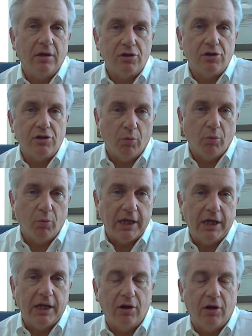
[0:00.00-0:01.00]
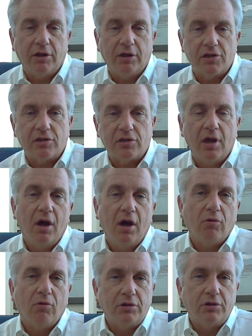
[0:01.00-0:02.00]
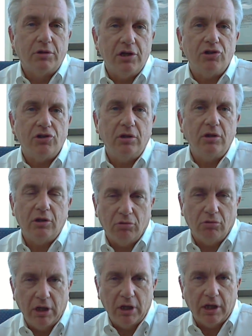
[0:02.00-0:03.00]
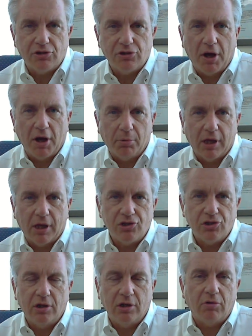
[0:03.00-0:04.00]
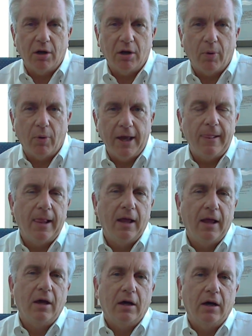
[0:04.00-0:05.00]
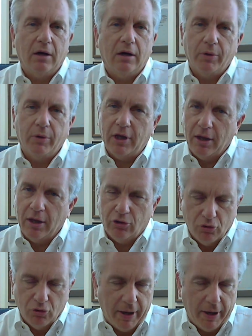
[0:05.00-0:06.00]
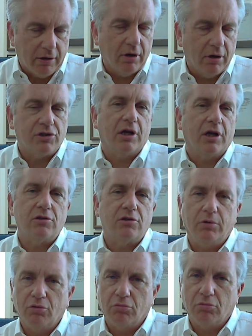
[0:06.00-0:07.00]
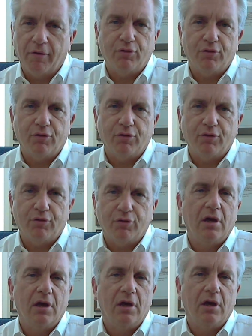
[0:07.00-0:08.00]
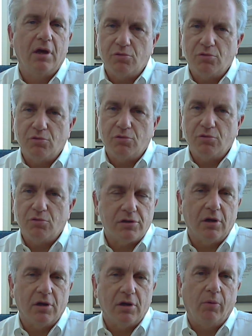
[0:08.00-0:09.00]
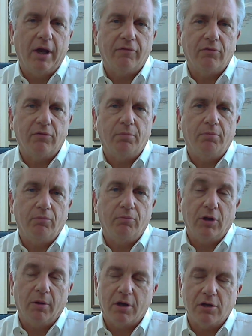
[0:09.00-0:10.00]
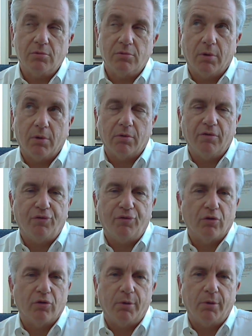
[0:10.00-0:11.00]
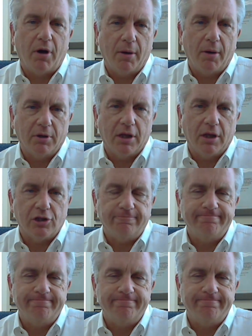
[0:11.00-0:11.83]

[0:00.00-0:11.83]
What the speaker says: So if you want to get in on this rotation, you need to get your application in right away. We do background checks, we do references as well. So we have to, you know, because we work with a vulnerable population,